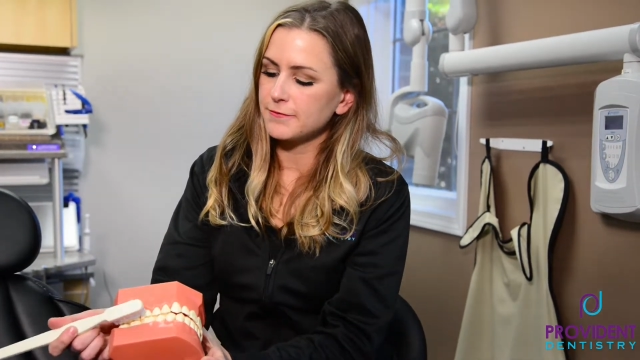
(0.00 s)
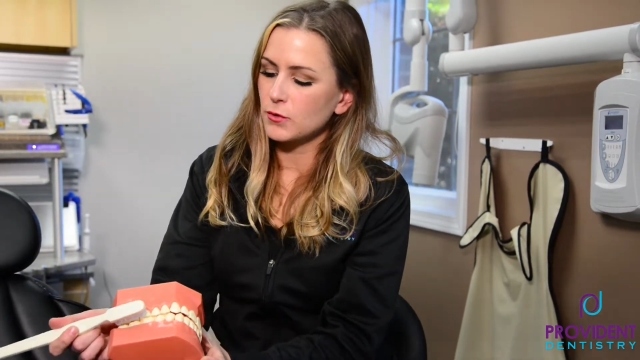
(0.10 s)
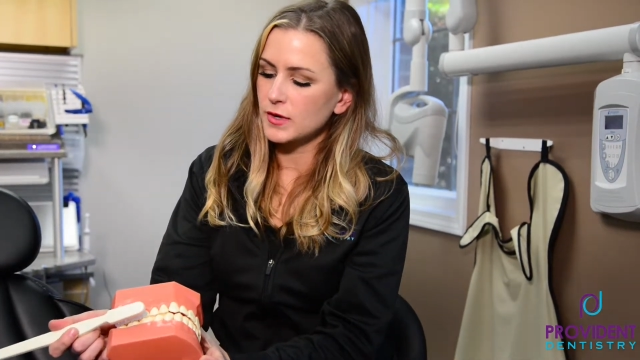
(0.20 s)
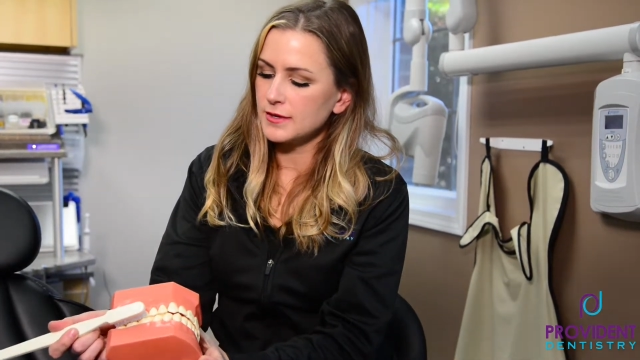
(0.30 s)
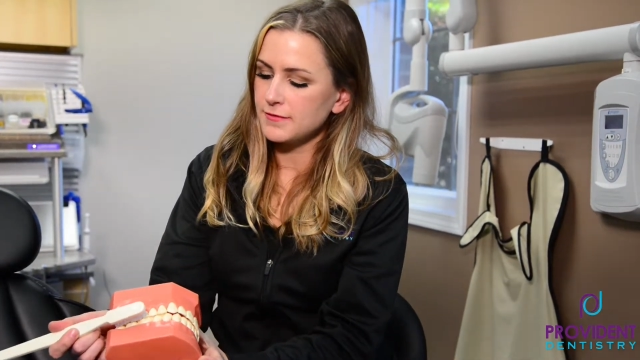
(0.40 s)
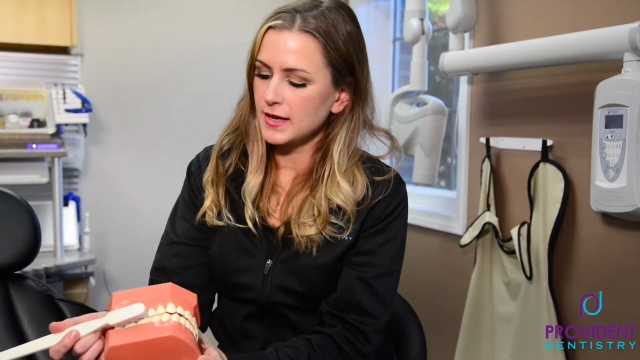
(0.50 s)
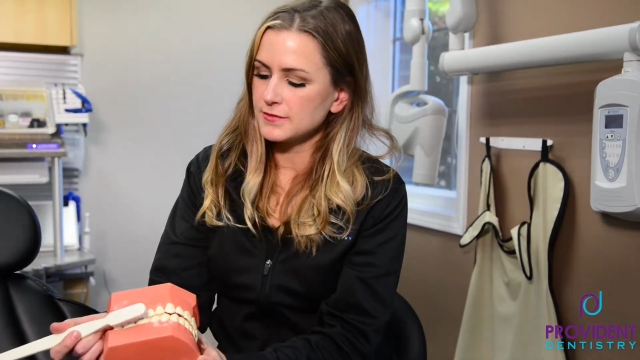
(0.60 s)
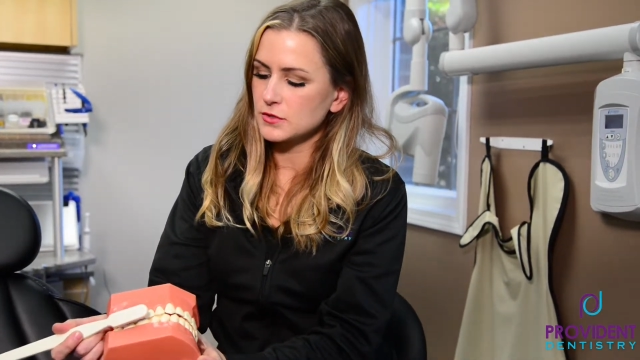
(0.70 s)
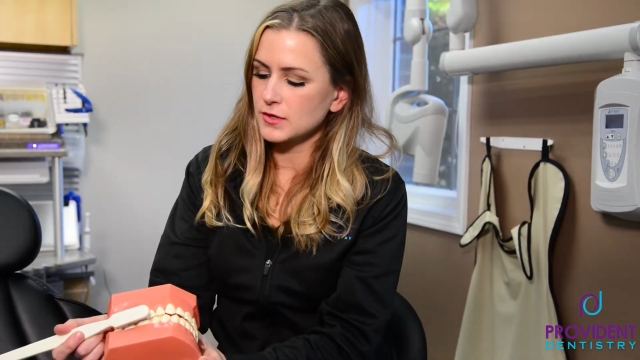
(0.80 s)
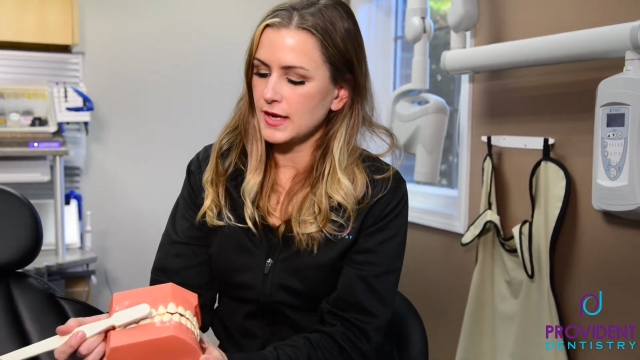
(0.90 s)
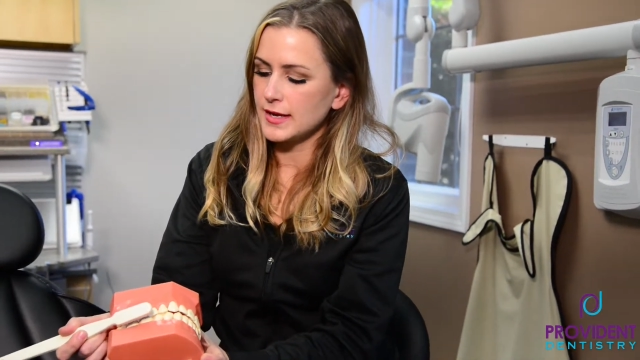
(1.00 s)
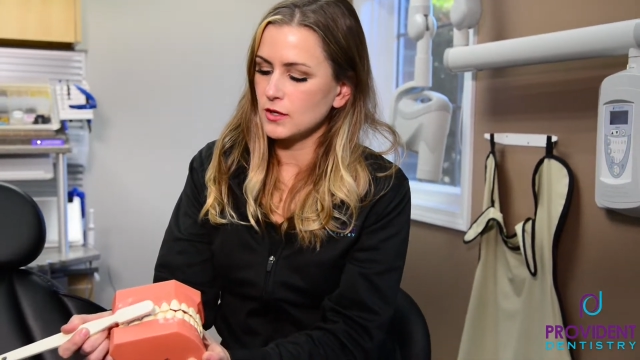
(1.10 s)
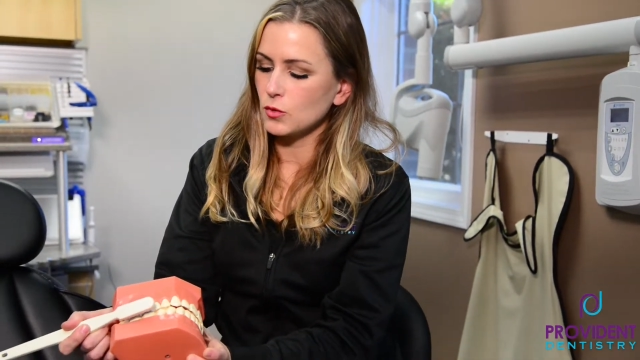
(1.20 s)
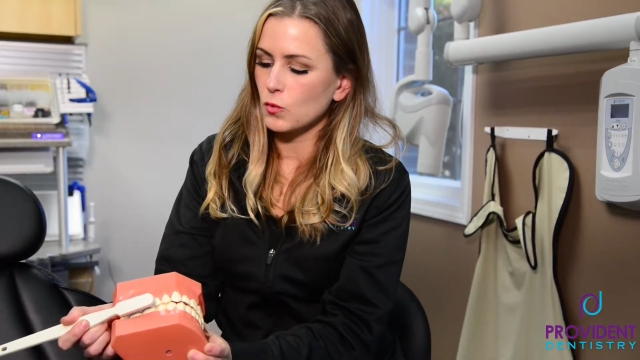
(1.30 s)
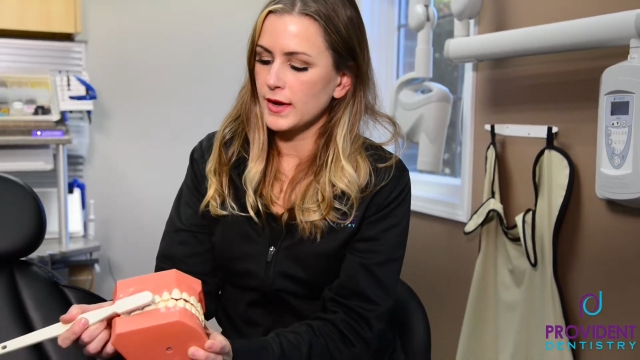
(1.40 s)
45-degree
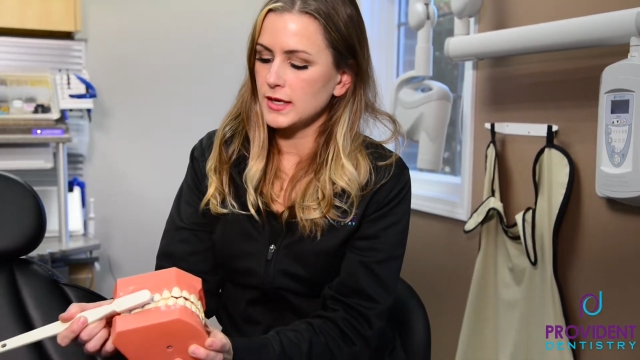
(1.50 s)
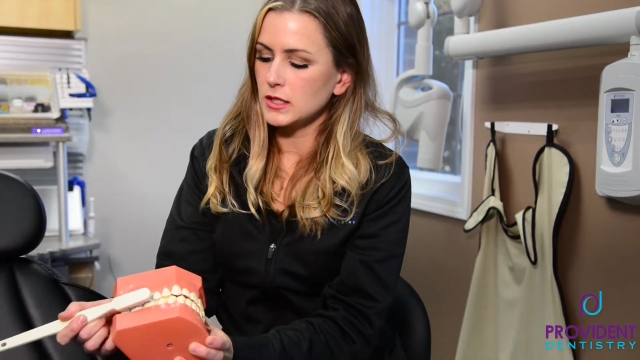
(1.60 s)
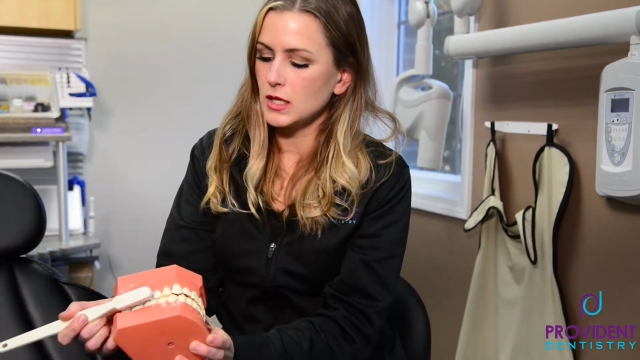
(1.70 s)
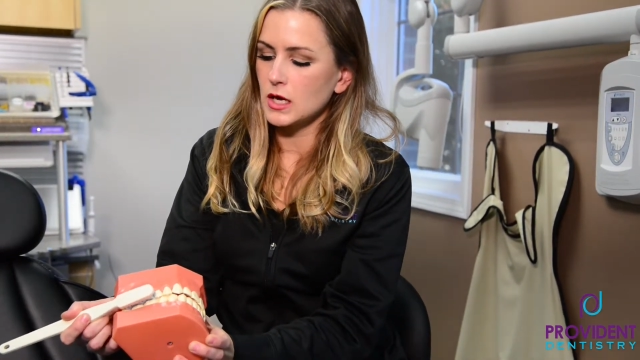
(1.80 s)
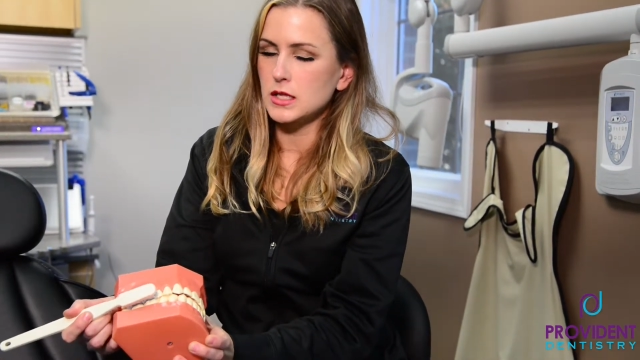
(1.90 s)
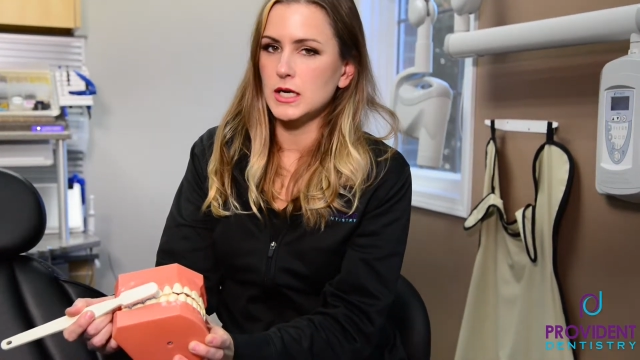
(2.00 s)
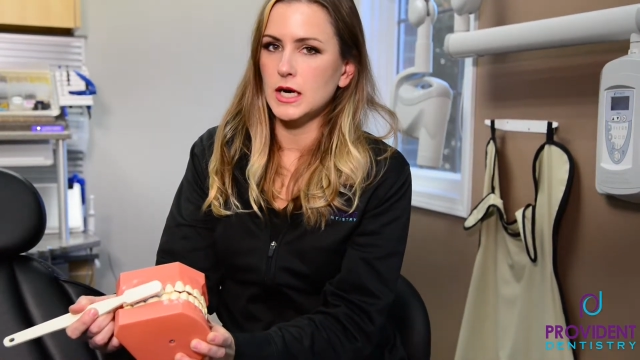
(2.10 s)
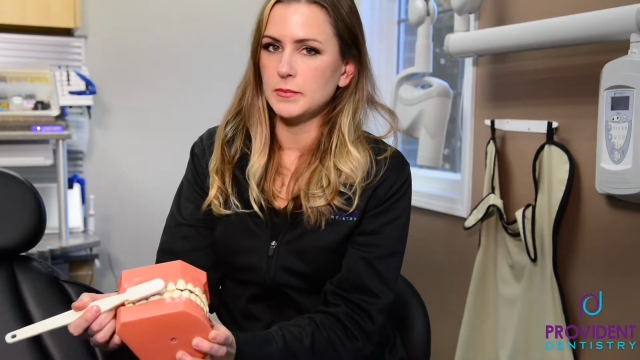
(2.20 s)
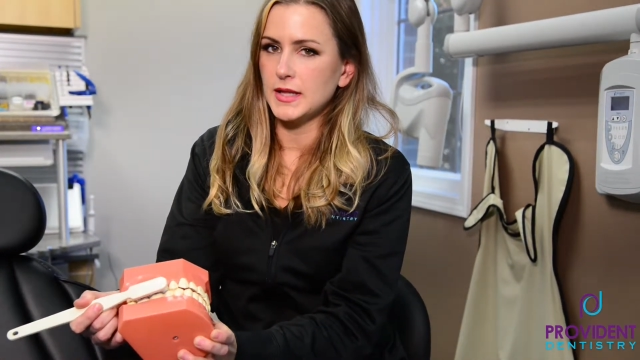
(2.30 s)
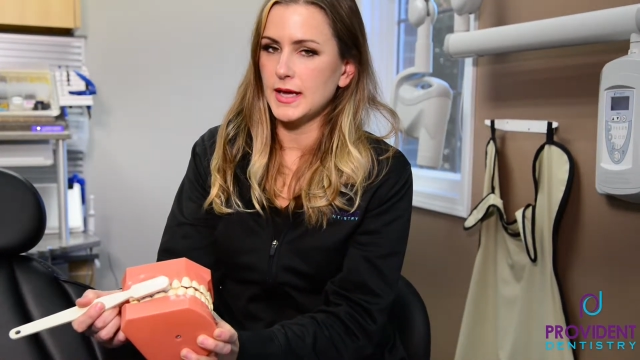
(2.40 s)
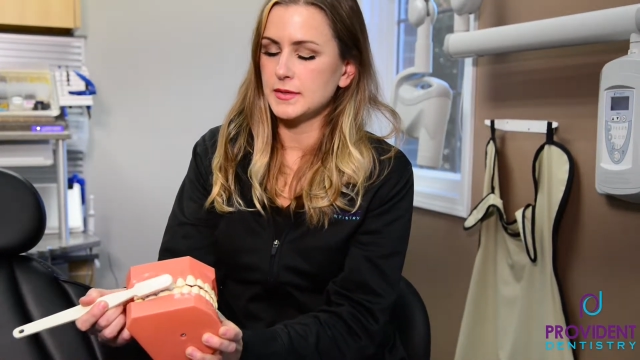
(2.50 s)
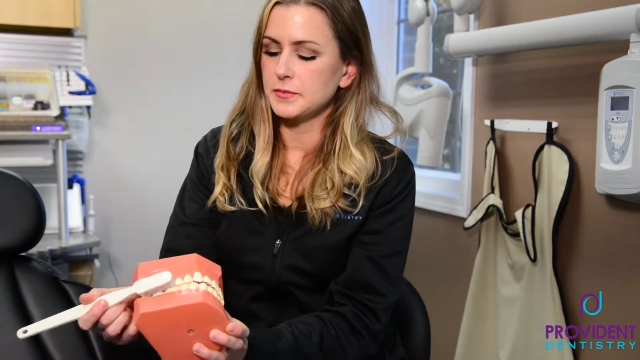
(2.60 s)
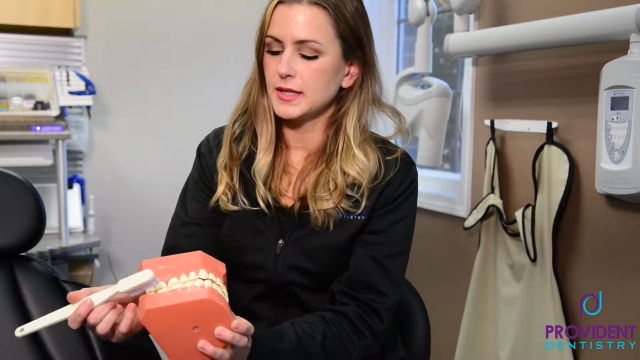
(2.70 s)
angle right along the gum line.